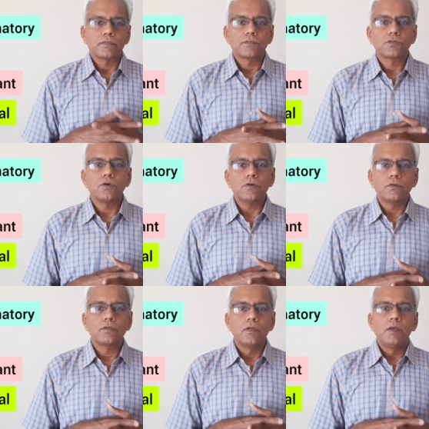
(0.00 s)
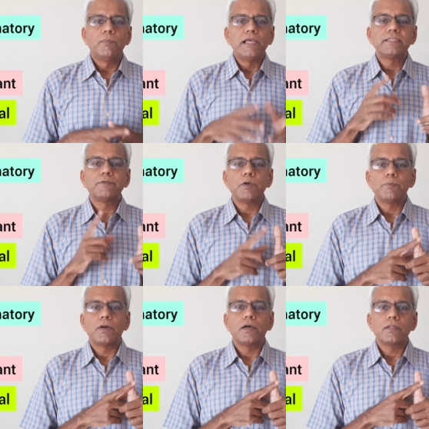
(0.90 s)
So Please
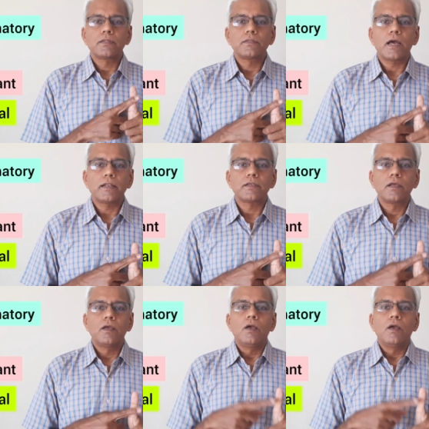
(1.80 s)
remember that